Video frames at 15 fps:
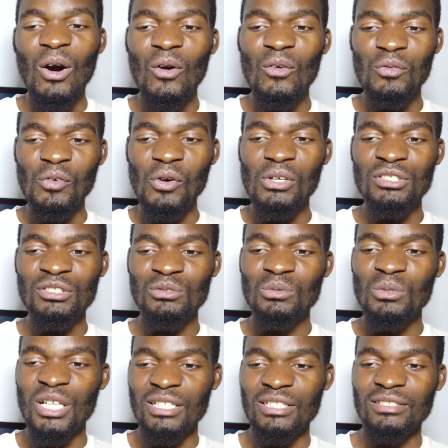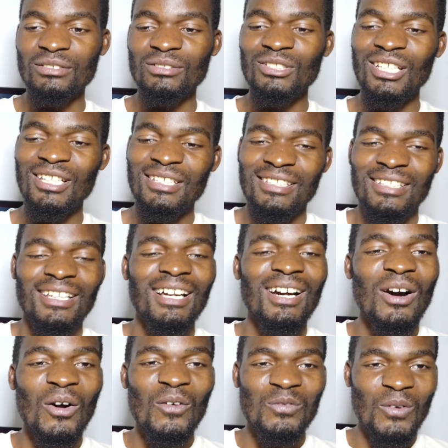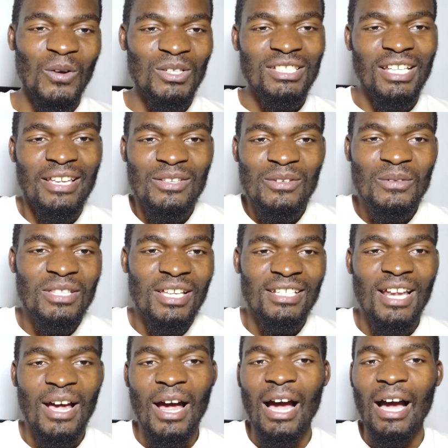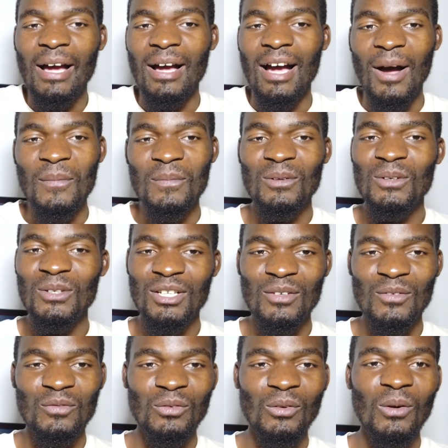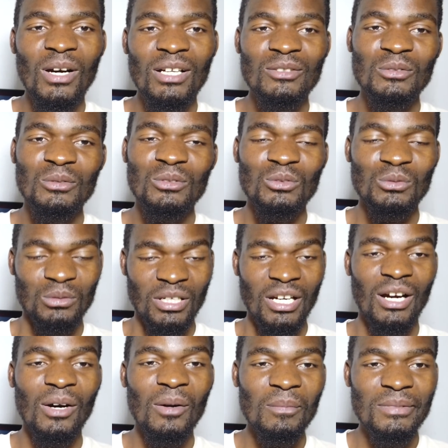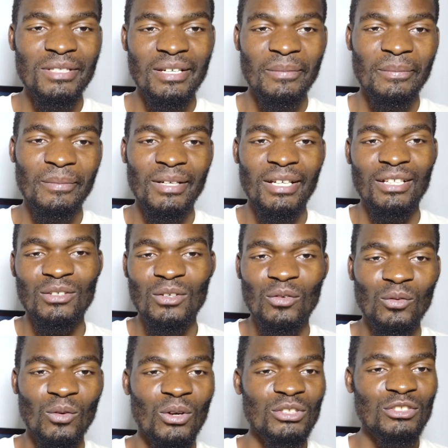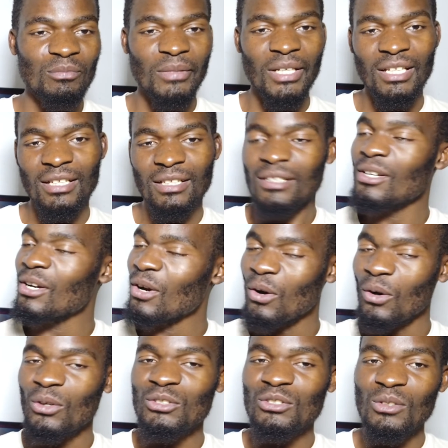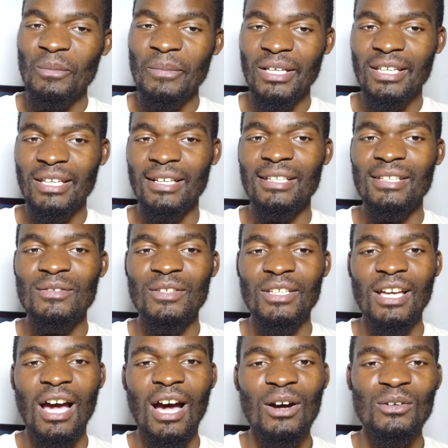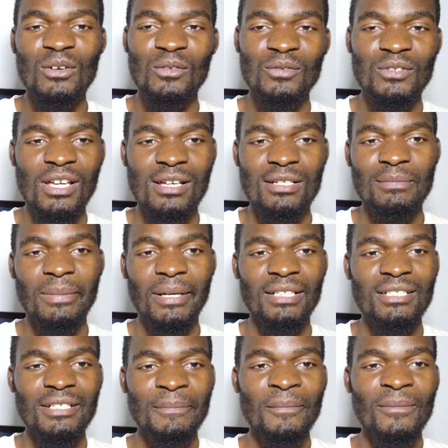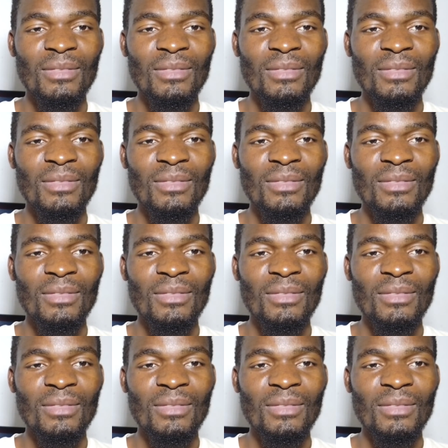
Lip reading: Of course, of course I knew that I'm looking forward to help them, and of course make a living out of that. But